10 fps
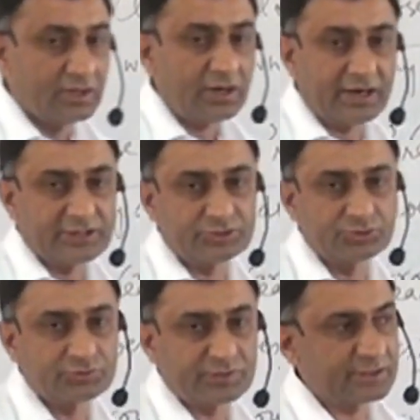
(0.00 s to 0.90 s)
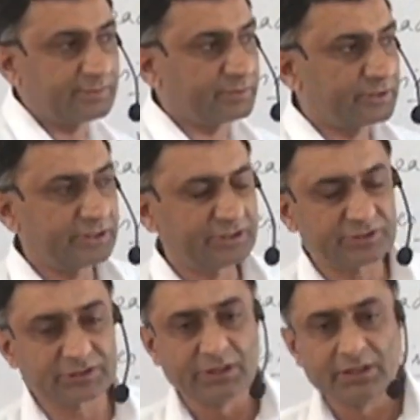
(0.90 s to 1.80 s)
are used. For example, there
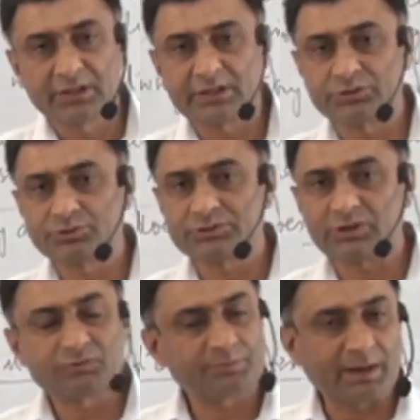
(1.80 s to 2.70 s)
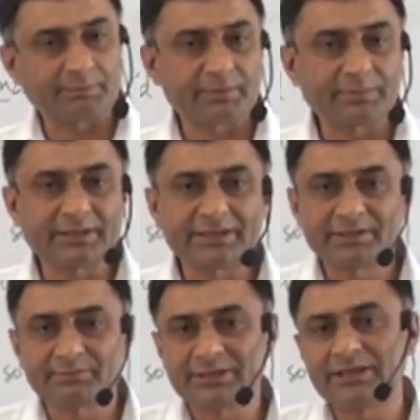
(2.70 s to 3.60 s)
is a use of proper
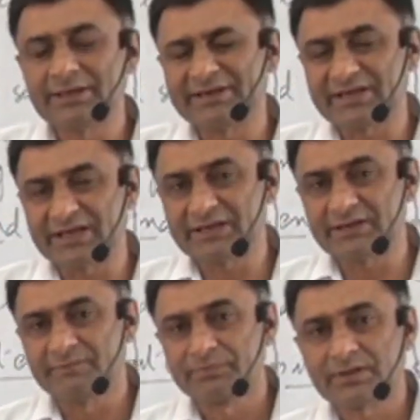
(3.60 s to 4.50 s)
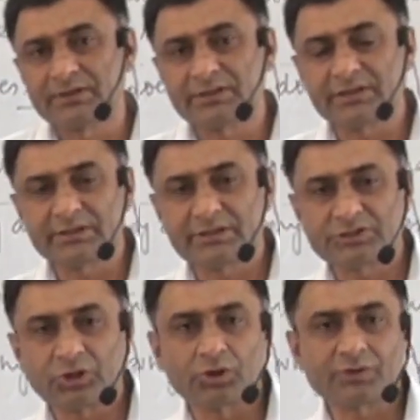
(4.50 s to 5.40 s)
beginning, middle and end. Then there
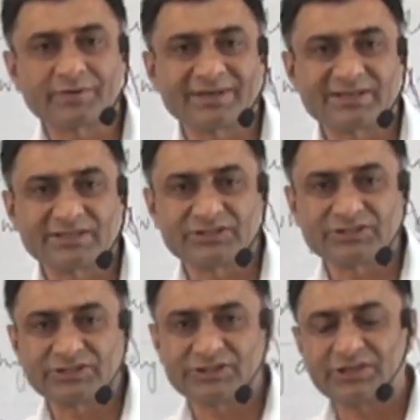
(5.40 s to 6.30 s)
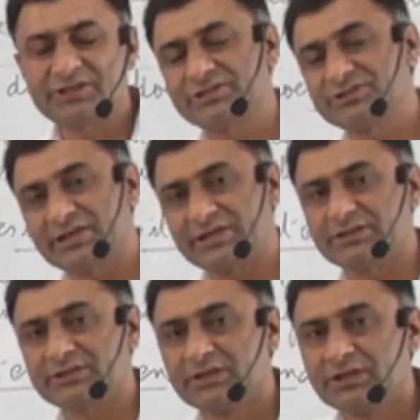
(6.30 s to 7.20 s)
is auto characterization, there is
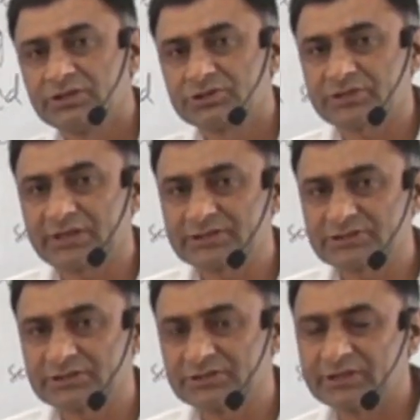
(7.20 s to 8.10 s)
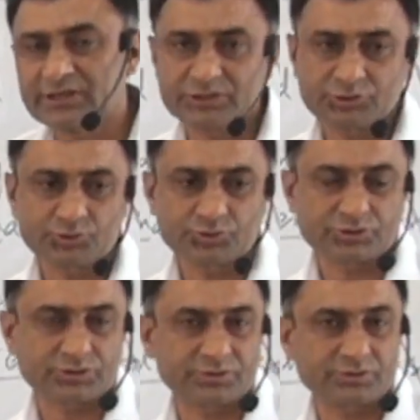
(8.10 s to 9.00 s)
setting stylistics, there are used,
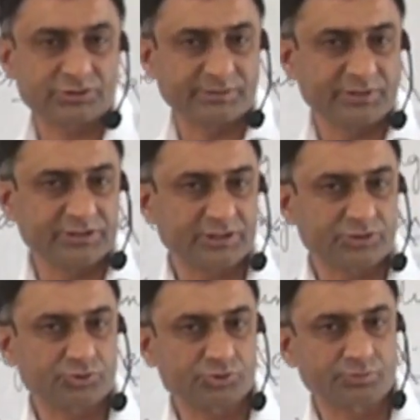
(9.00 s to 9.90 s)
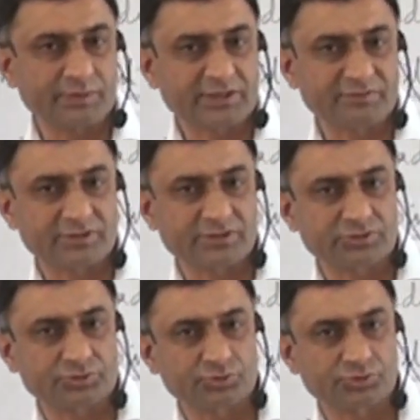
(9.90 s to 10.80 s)
similes are used, metaphors are
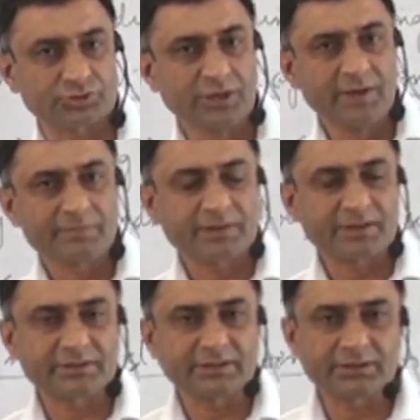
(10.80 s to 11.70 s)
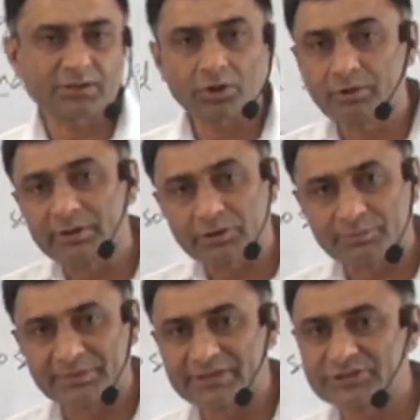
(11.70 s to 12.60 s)
used, and then
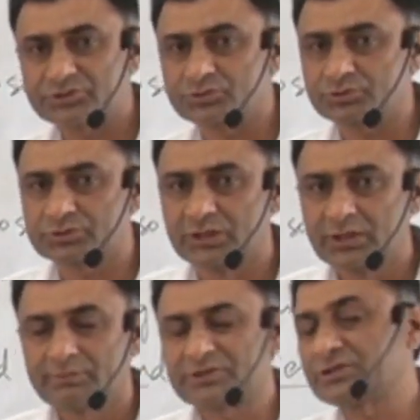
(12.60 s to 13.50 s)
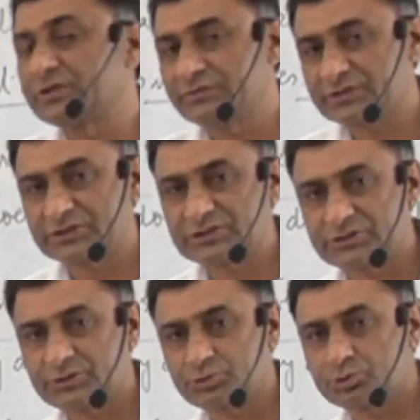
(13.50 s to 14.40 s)
onomatopoeia is used, personification
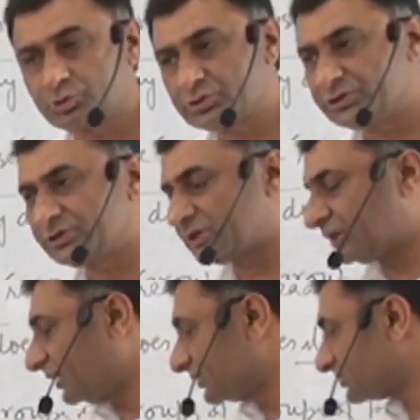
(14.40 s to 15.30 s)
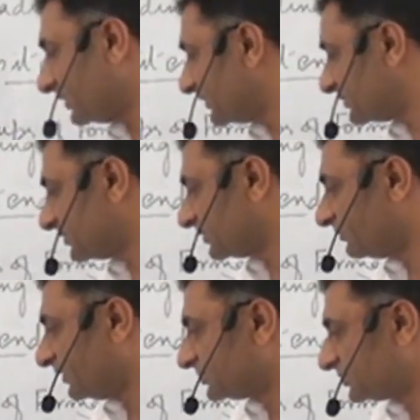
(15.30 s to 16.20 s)
is used. These are all stylistic
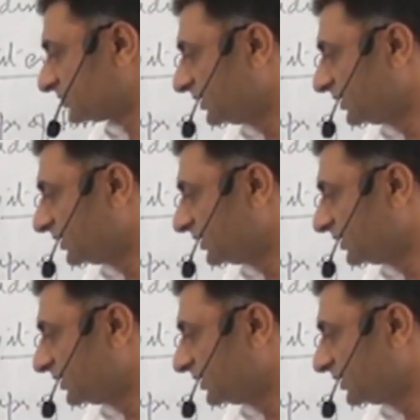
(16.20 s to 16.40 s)
devices.